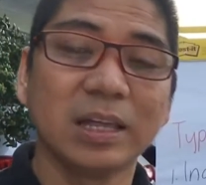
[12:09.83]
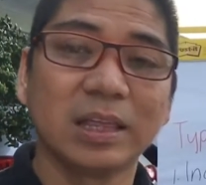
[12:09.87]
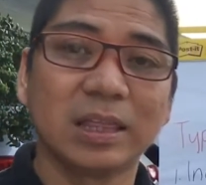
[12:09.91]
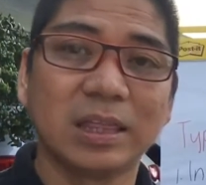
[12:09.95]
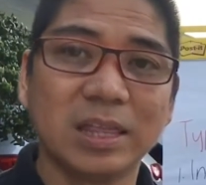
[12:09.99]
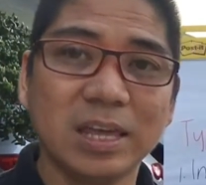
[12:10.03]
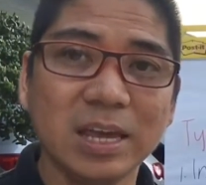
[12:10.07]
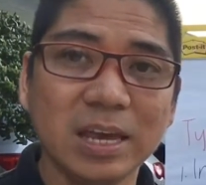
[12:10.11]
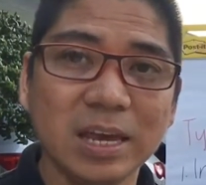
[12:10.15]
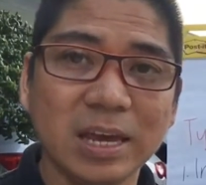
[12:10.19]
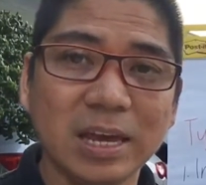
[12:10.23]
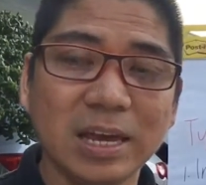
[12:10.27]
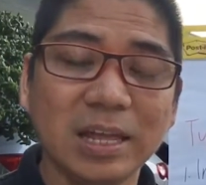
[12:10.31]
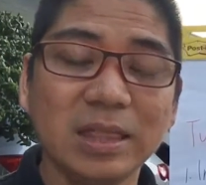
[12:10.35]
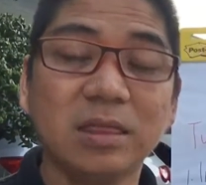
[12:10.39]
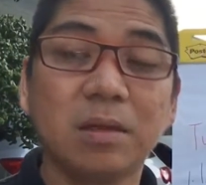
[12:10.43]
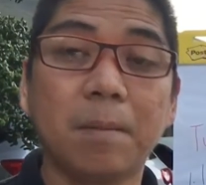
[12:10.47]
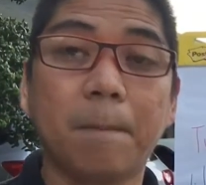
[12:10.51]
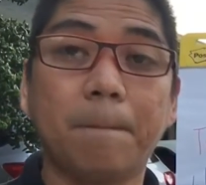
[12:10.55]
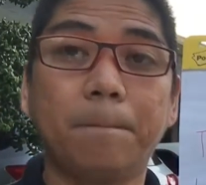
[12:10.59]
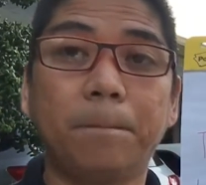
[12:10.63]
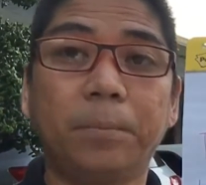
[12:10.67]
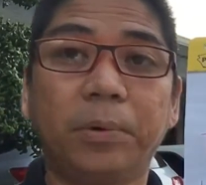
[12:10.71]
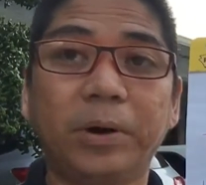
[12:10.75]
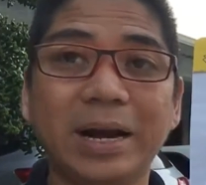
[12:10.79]
then the
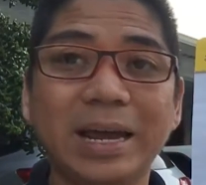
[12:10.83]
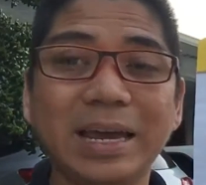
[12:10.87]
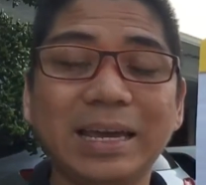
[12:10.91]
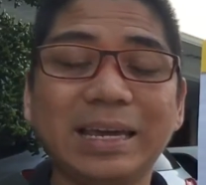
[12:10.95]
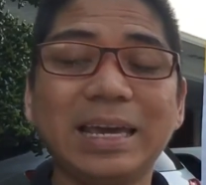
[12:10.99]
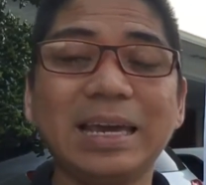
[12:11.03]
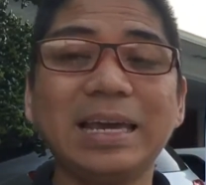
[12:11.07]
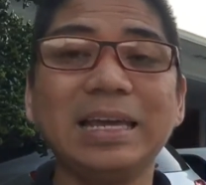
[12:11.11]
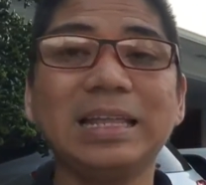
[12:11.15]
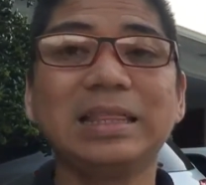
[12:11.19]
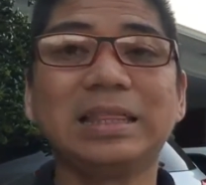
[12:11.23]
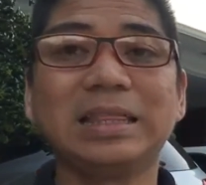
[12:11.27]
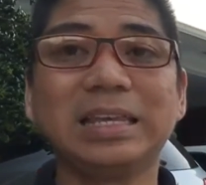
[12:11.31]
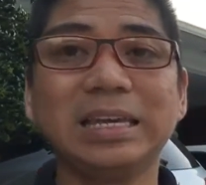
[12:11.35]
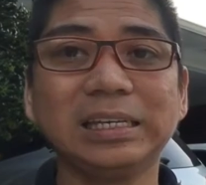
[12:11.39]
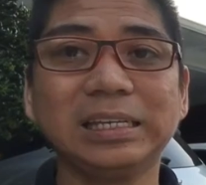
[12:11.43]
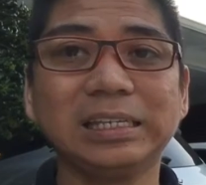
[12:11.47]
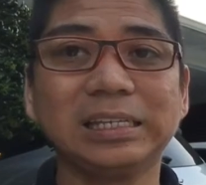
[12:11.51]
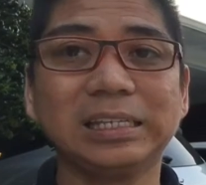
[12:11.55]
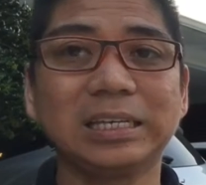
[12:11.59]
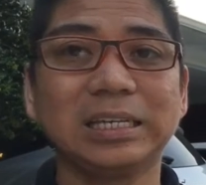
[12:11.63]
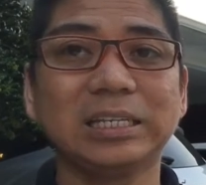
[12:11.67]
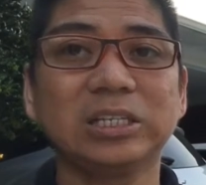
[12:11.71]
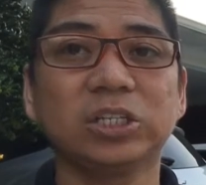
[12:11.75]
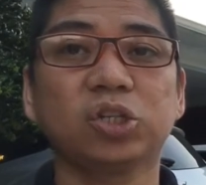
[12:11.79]
braking
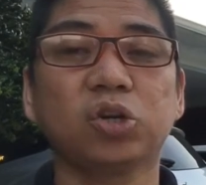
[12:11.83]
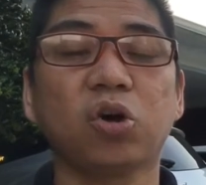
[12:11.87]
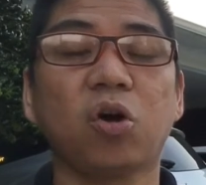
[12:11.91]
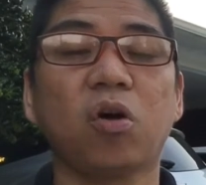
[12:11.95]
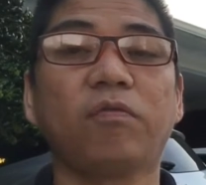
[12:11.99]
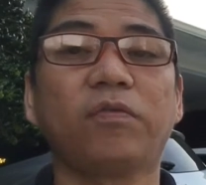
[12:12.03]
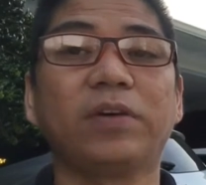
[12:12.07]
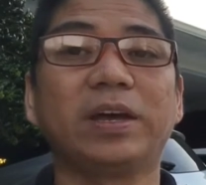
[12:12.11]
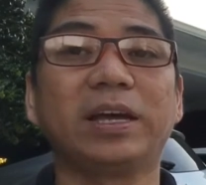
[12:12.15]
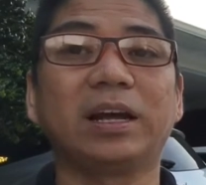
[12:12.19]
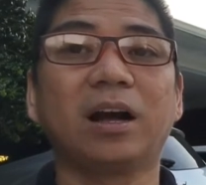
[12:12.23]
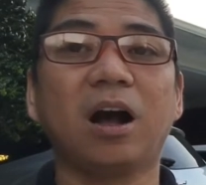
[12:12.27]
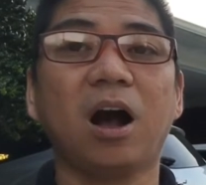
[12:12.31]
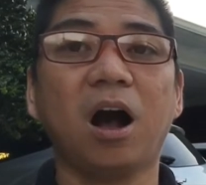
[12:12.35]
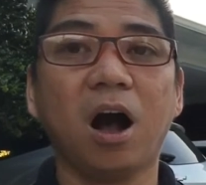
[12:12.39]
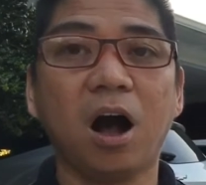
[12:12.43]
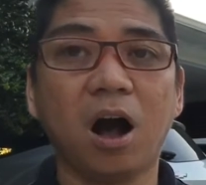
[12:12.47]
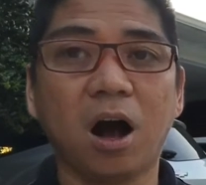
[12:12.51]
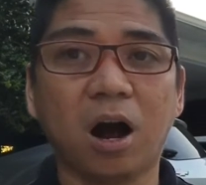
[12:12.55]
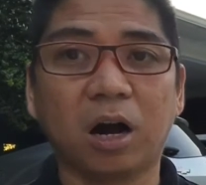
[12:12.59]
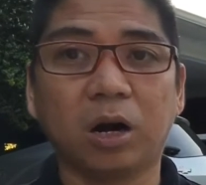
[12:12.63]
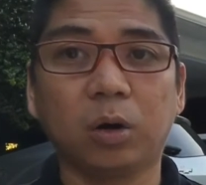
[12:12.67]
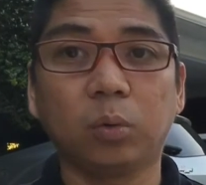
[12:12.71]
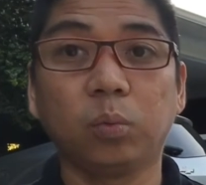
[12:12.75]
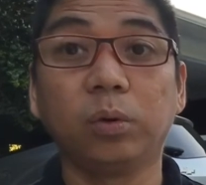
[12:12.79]
distance of a
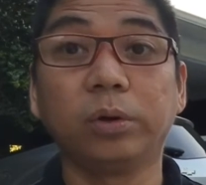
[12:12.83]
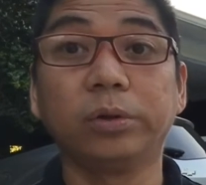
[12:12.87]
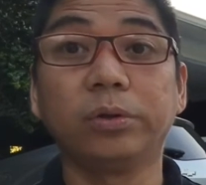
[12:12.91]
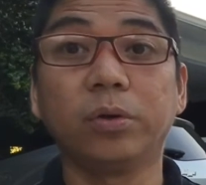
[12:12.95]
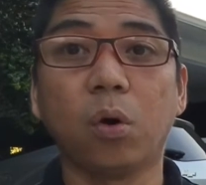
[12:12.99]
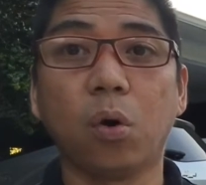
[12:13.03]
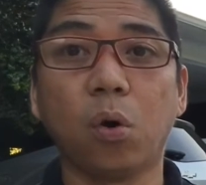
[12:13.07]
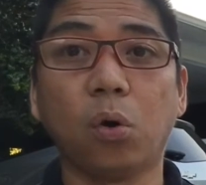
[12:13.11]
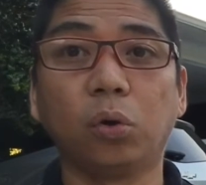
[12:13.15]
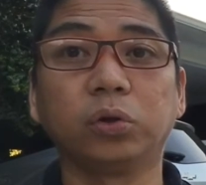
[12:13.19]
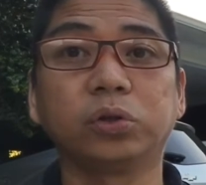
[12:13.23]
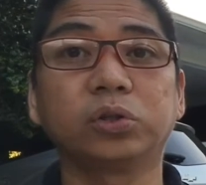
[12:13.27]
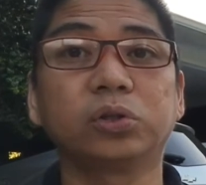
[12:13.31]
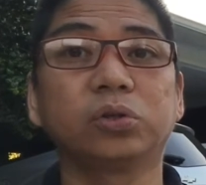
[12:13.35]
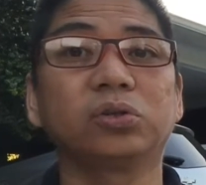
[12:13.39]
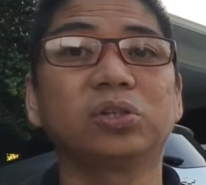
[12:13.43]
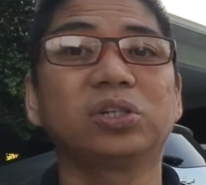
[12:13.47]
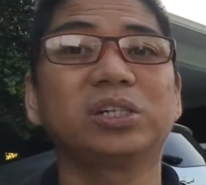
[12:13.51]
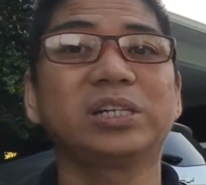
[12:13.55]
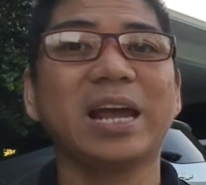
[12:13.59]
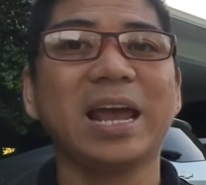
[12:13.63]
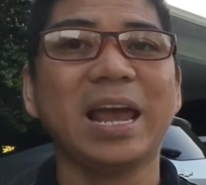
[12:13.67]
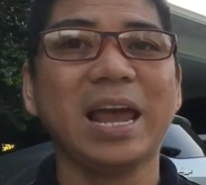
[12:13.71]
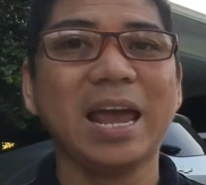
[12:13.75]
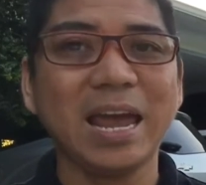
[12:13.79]
car would also
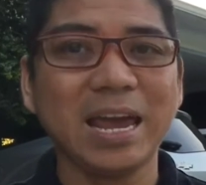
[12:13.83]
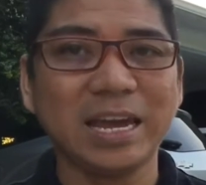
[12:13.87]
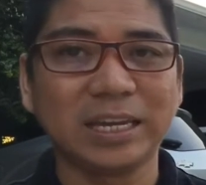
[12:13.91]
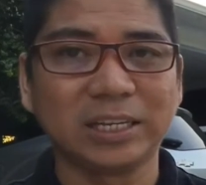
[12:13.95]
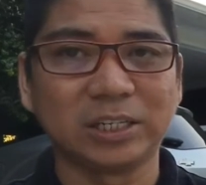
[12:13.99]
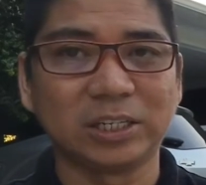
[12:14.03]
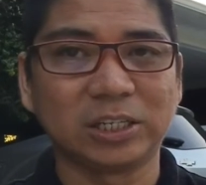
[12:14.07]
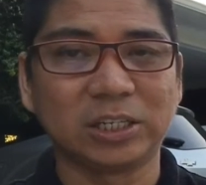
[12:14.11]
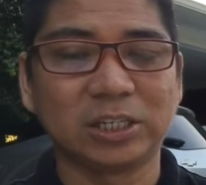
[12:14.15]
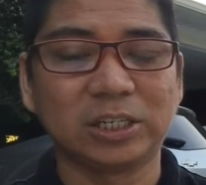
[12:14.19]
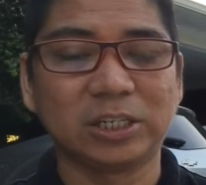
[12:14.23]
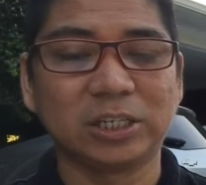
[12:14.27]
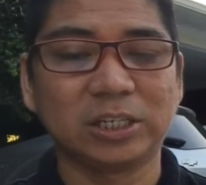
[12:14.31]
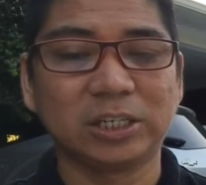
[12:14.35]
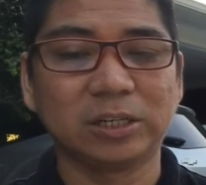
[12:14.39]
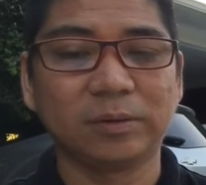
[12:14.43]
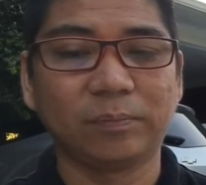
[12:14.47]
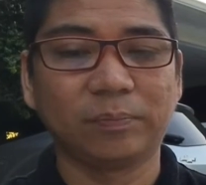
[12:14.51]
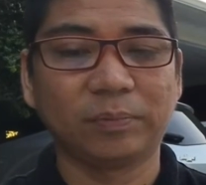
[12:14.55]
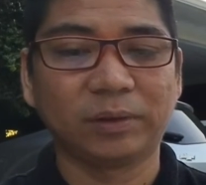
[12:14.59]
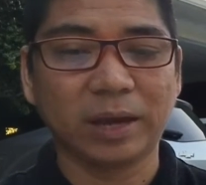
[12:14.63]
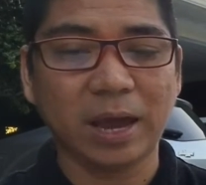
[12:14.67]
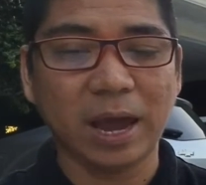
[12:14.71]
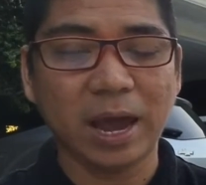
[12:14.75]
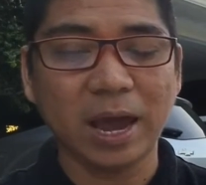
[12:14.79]
change.
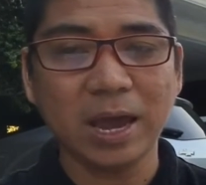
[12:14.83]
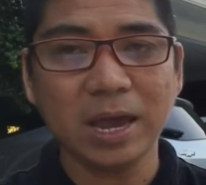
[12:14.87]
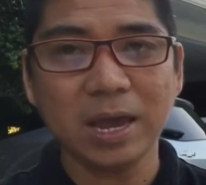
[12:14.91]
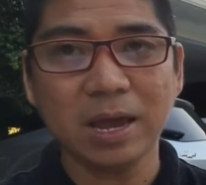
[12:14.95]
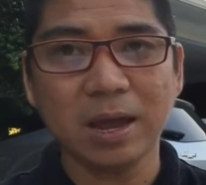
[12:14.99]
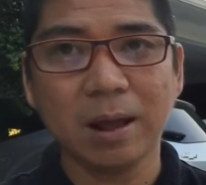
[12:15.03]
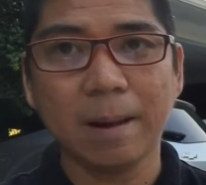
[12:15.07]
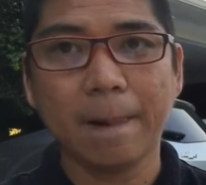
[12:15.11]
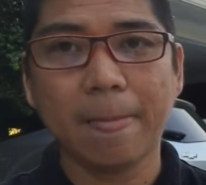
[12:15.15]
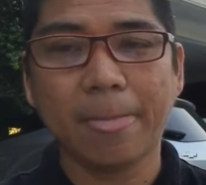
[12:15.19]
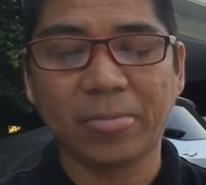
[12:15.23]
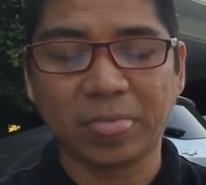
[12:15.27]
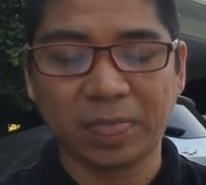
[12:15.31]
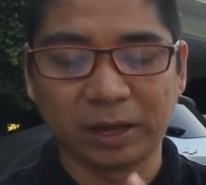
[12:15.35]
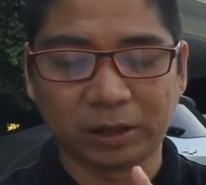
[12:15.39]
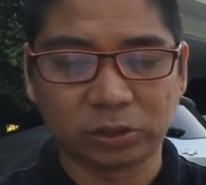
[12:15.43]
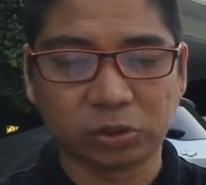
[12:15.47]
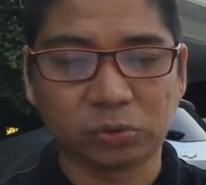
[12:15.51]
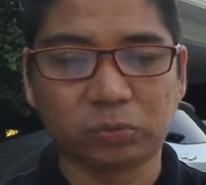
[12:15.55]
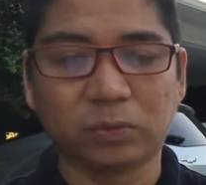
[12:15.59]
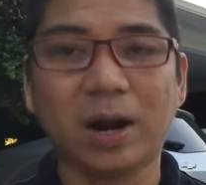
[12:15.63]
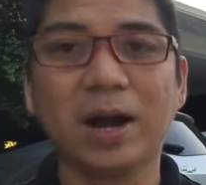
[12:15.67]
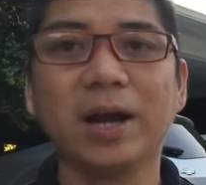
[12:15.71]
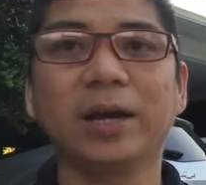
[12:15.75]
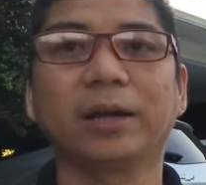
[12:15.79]
Okay,
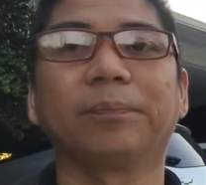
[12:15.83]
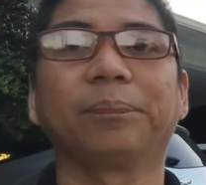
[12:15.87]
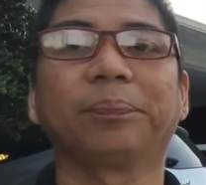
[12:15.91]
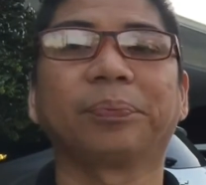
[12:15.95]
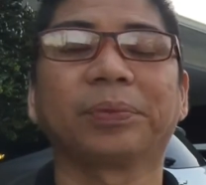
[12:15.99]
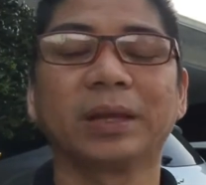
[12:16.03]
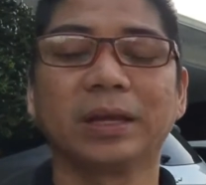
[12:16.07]
that's right.